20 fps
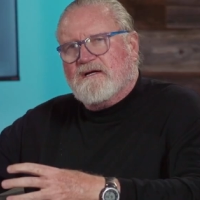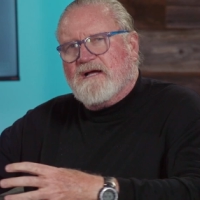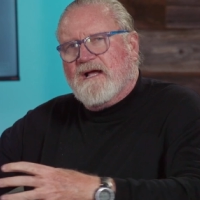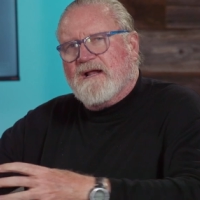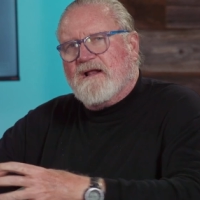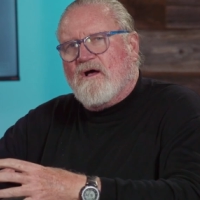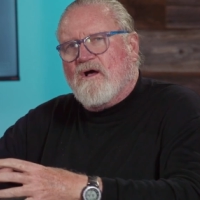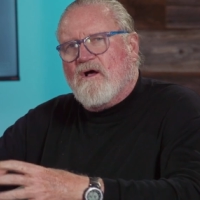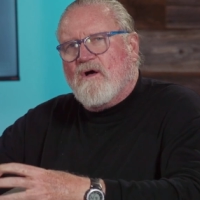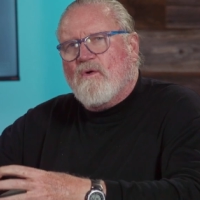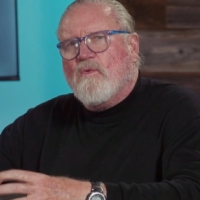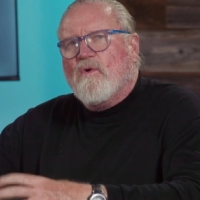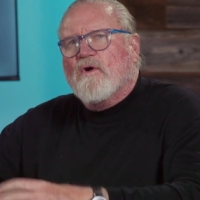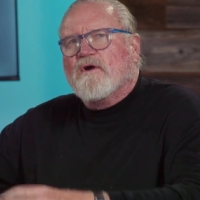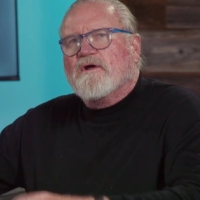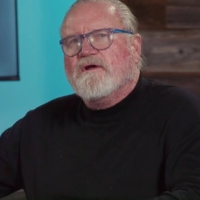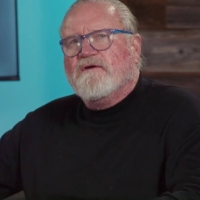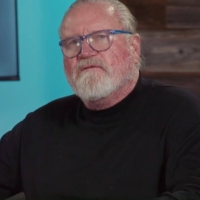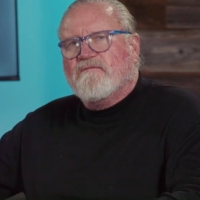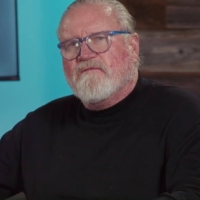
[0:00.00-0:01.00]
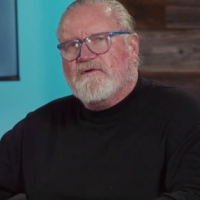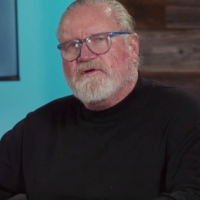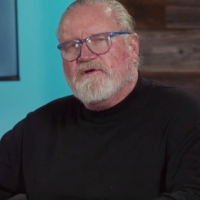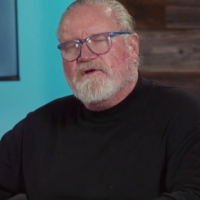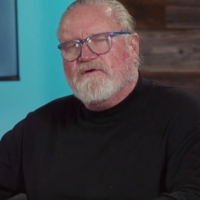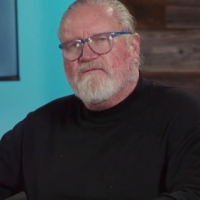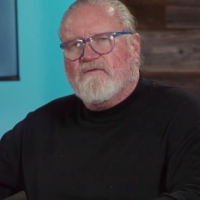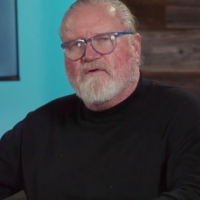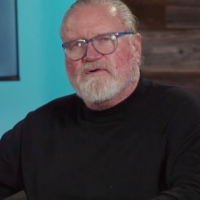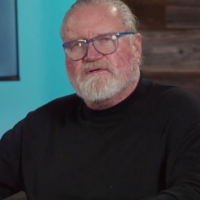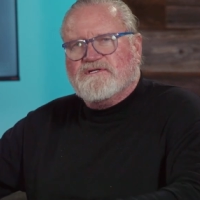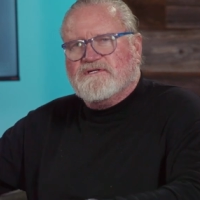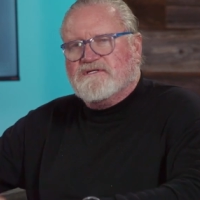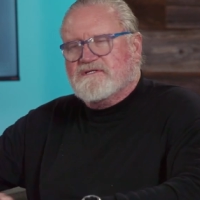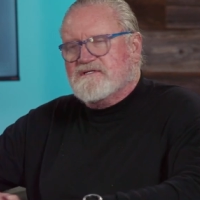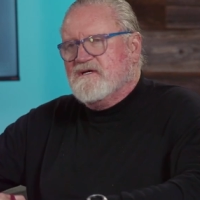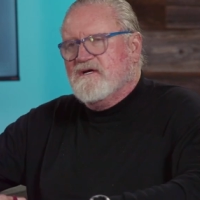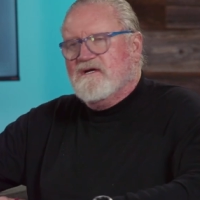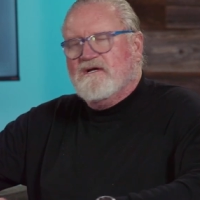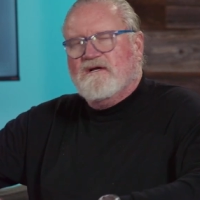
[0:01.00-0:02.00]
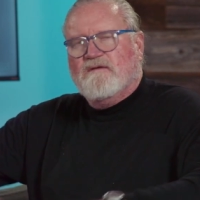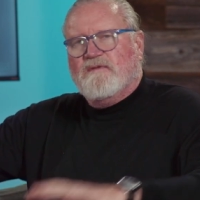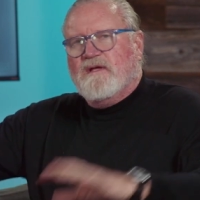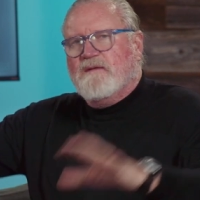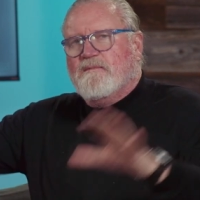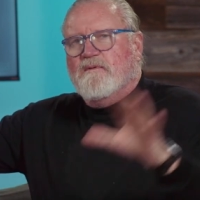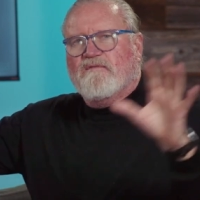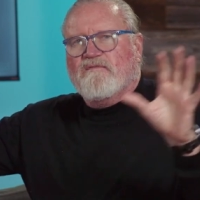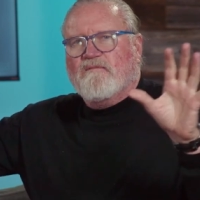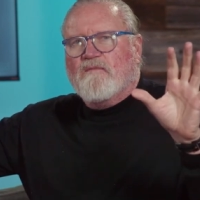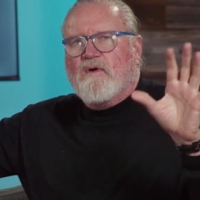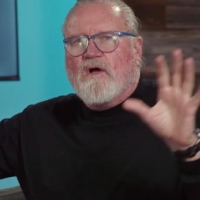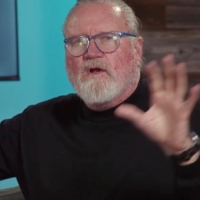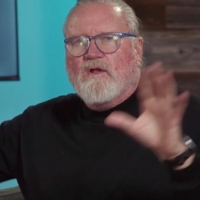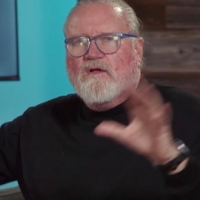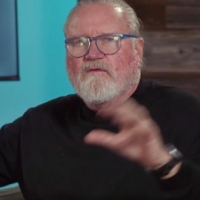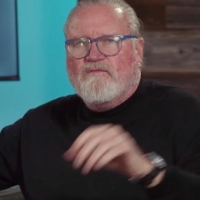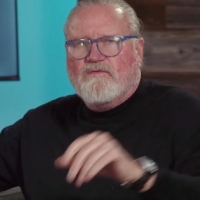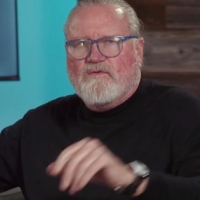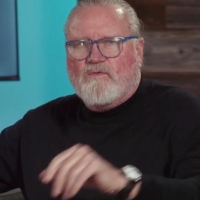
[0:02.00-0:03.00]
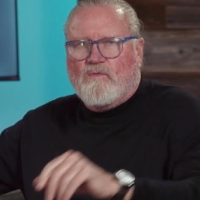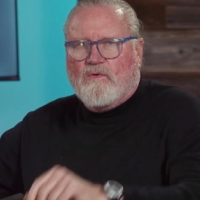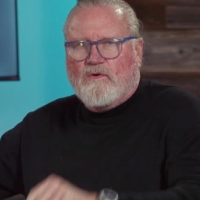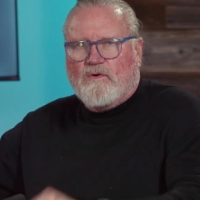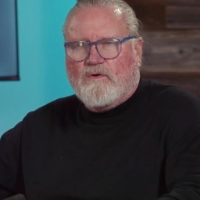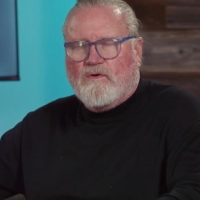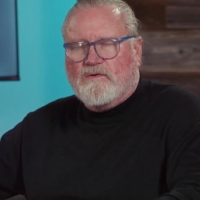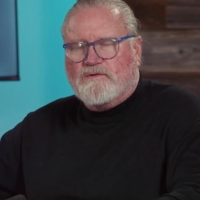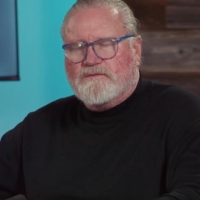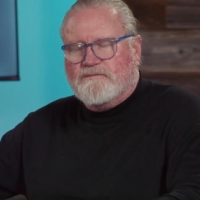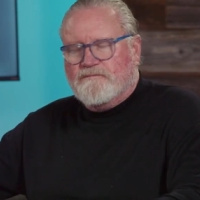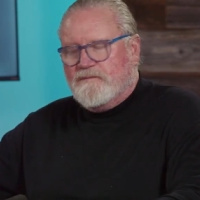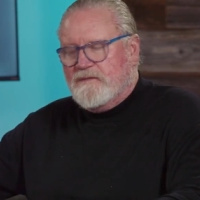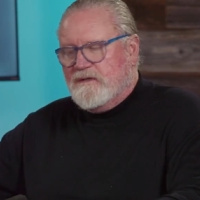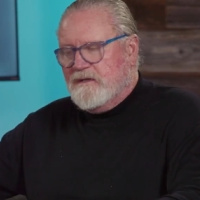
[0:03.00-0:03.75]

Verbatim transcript: uh, kind of all working for you versus people from all over the world.